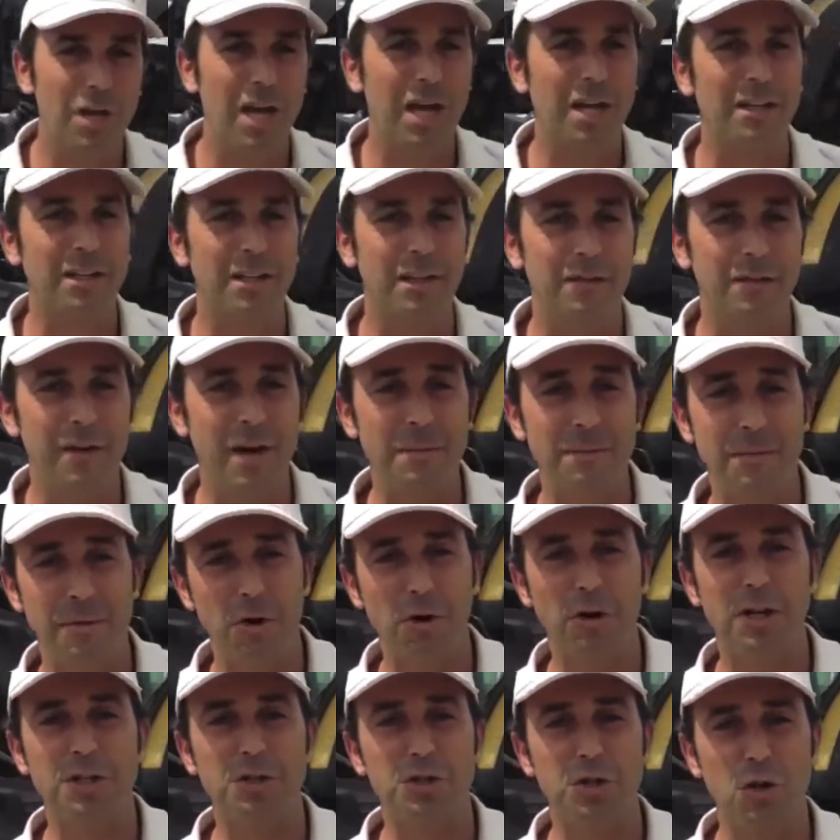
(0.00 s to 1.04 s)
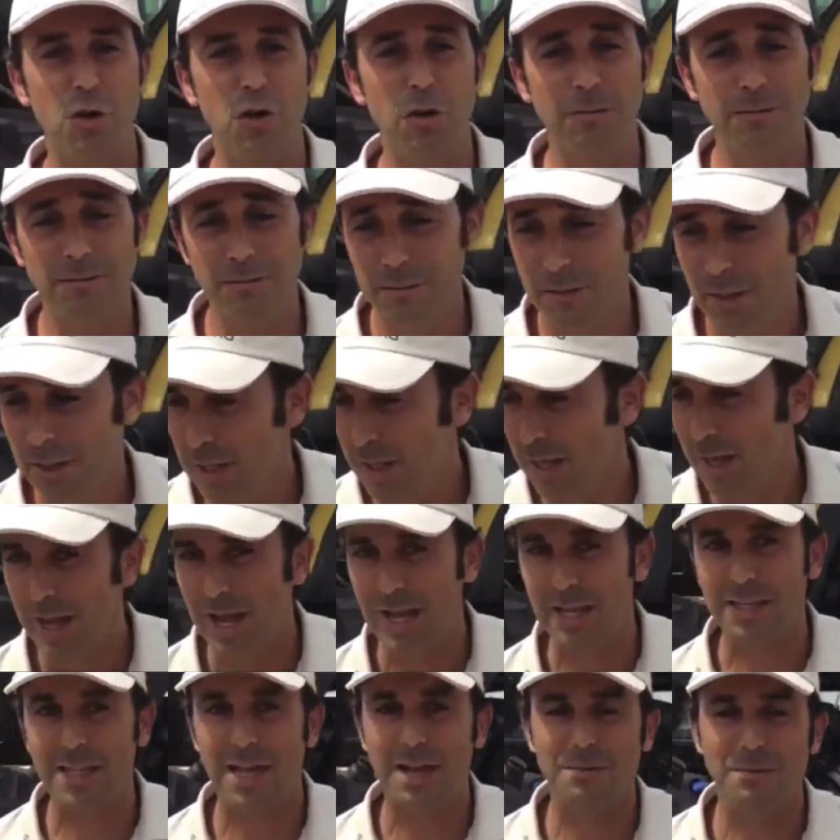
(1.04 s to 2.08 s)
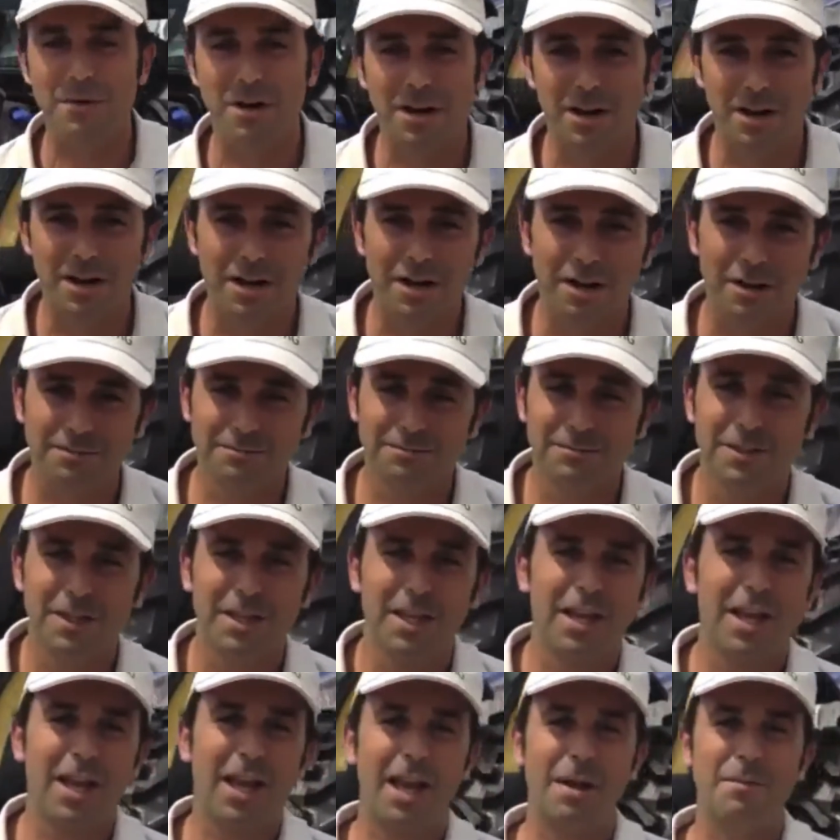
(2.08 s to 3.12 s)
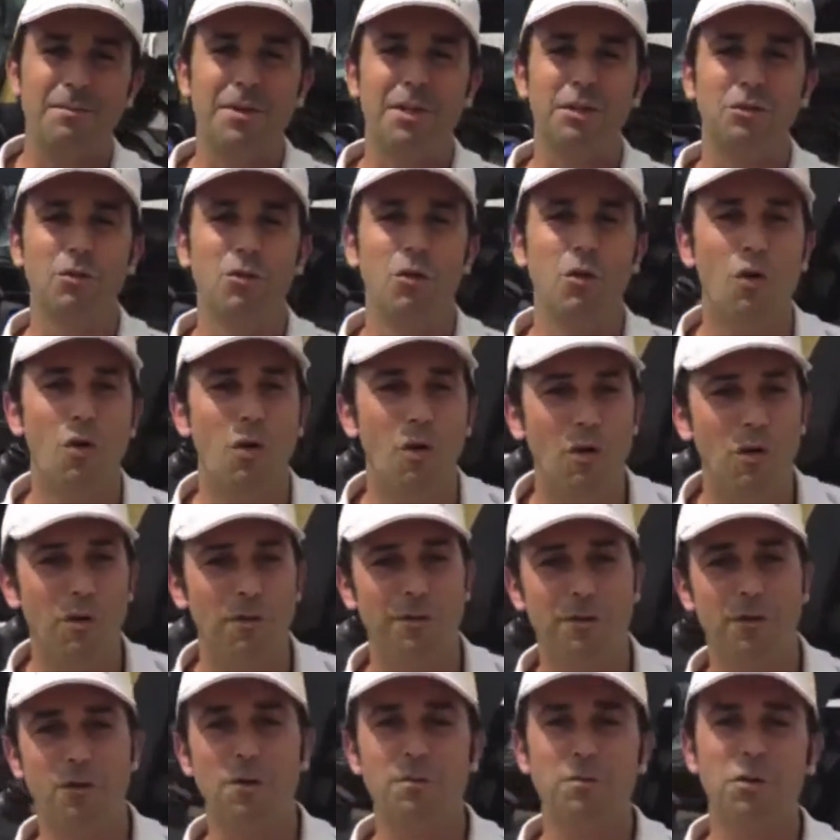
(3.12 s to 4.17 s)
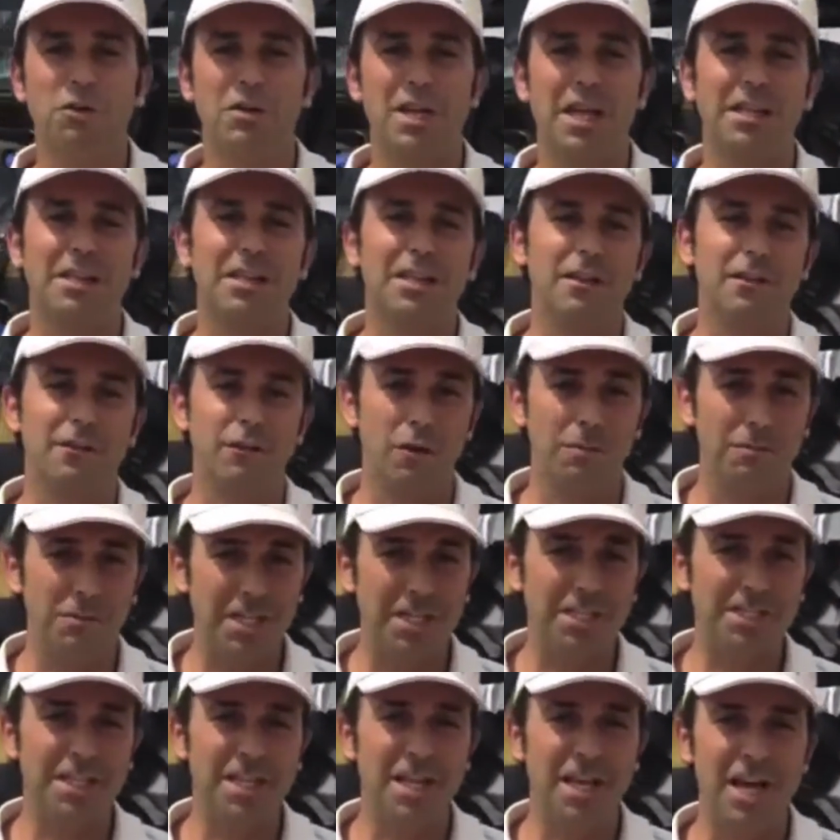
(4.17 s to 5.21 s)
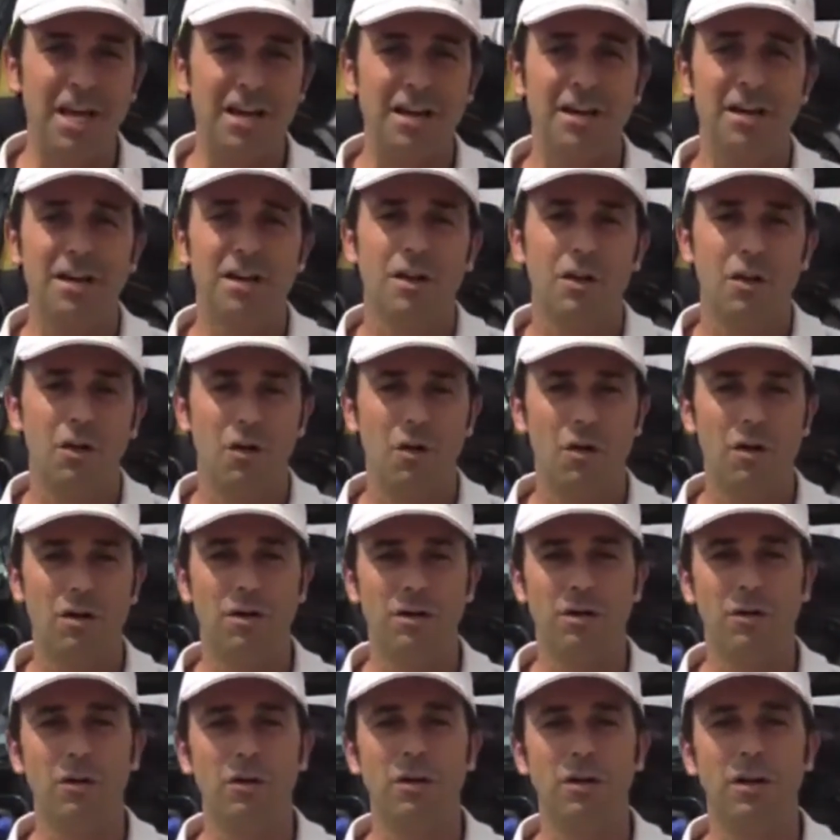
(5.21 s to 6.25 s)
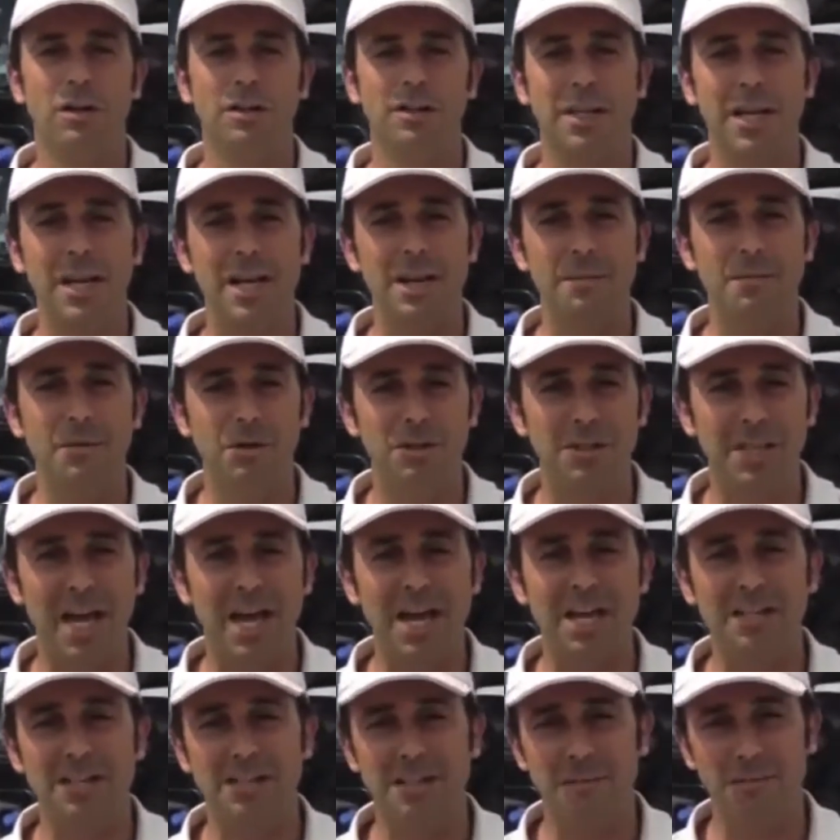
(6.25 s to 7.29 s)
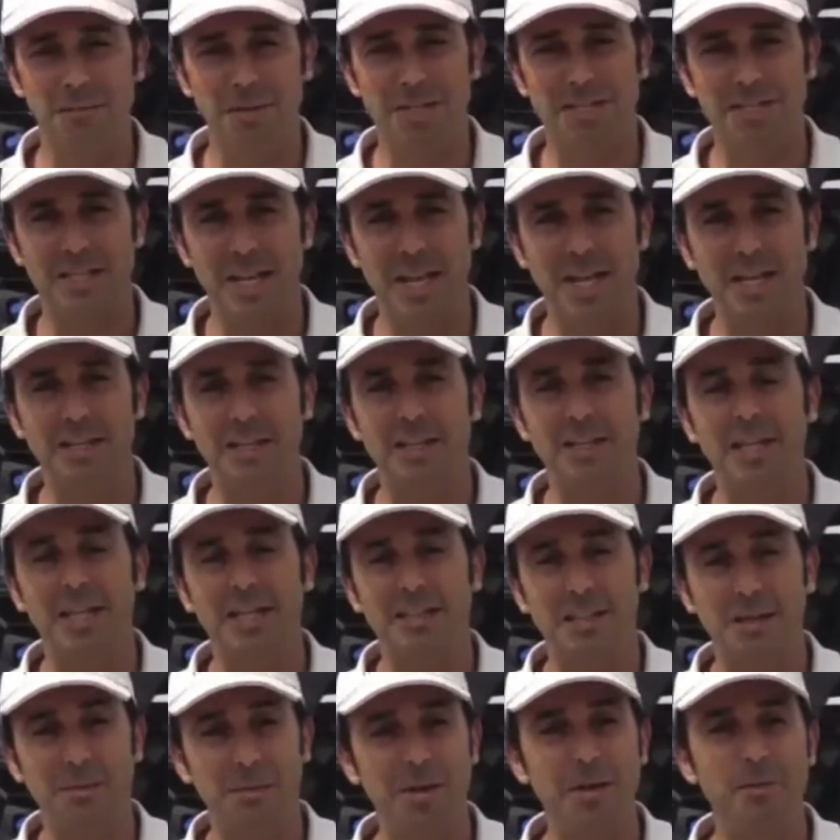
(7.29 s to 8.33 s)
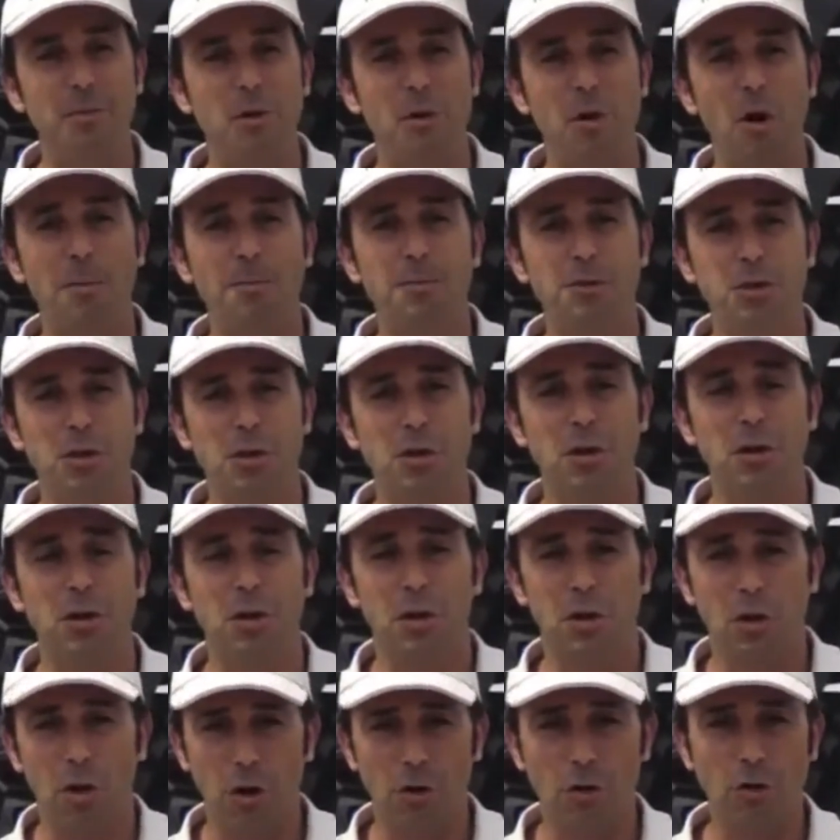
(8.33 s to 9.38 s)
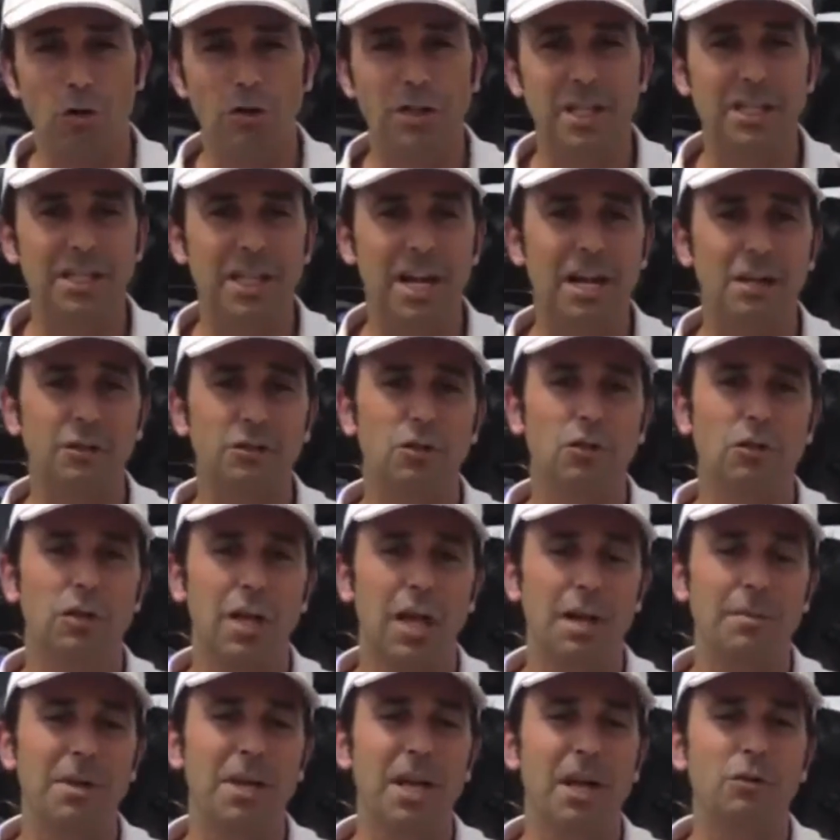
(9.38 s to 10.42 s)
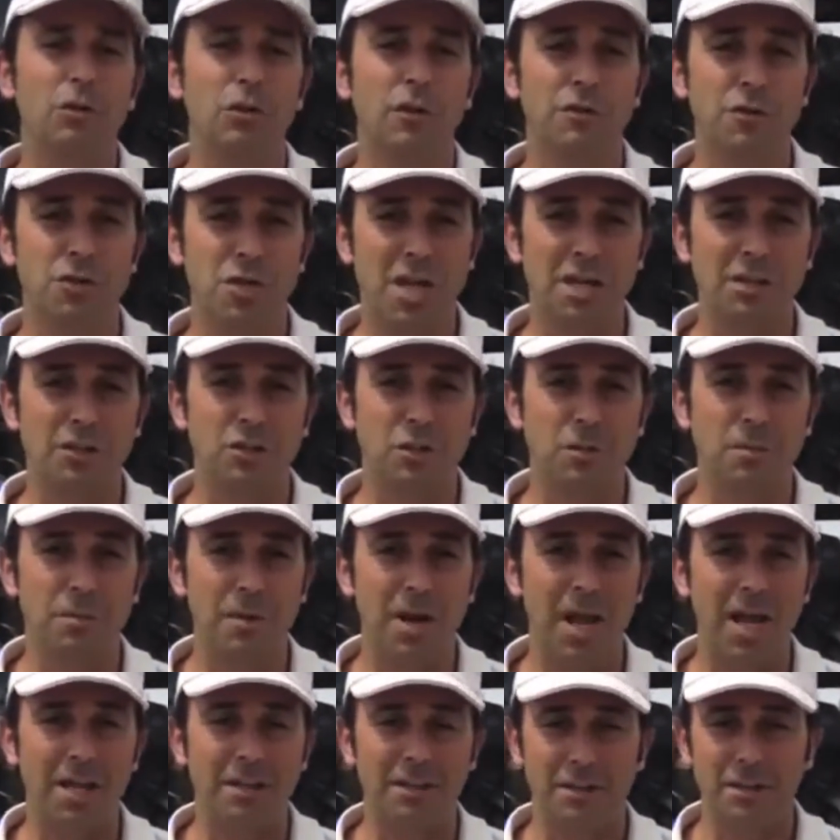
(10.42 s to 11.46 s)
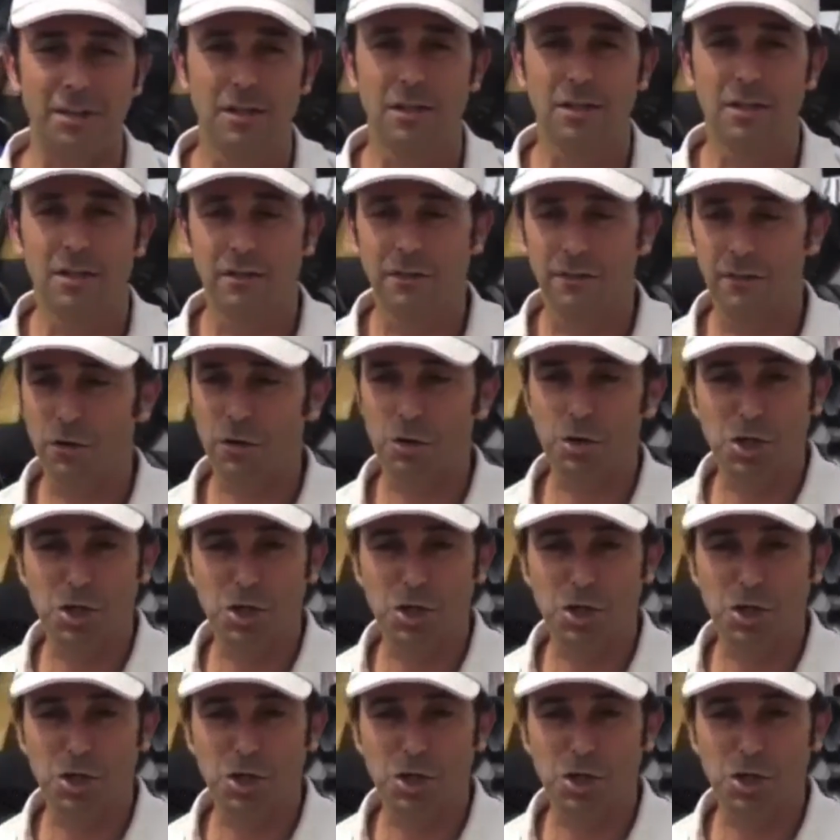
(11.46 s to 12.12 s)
We are at the Farm Progress Show and I'm happy to inform you that from this year Trelleborg tires have been selected as the premium option on all the tractor coming out of Jackson plant for